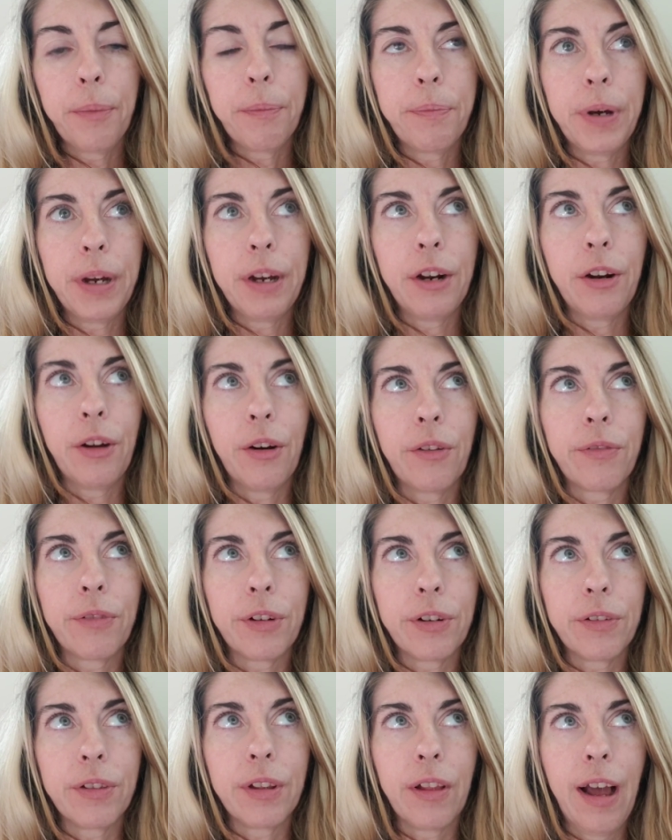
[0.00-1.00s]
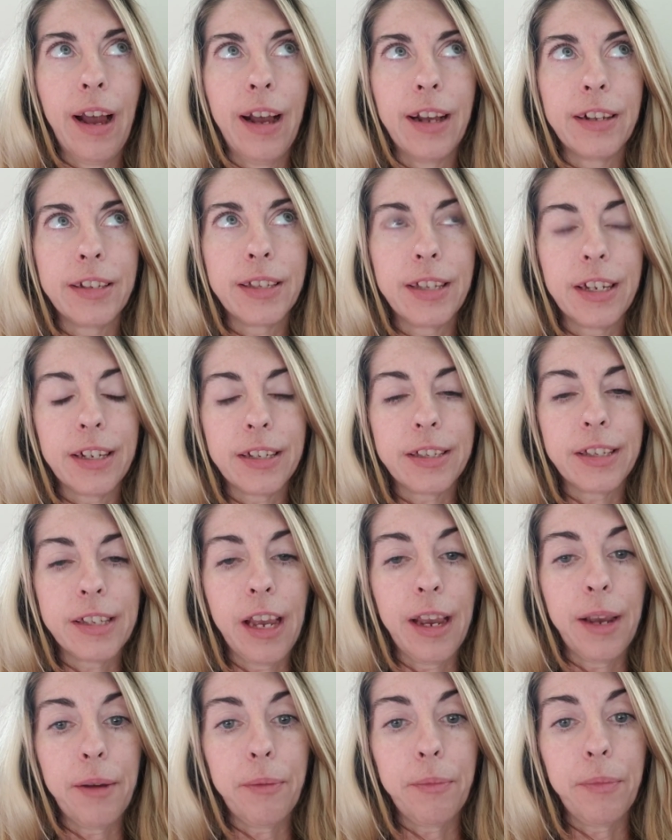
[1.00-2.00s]
but over the last 6 to
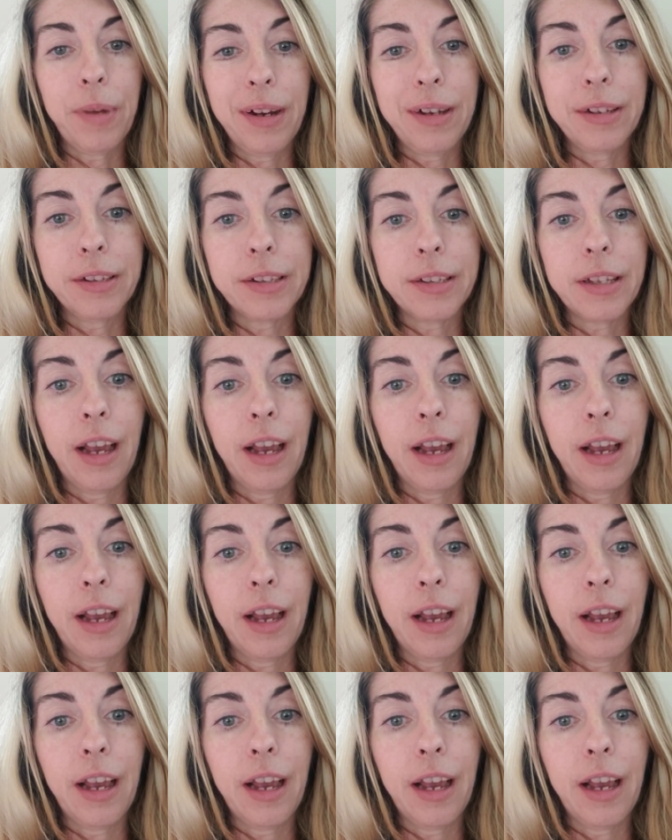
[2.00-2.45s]
8 months,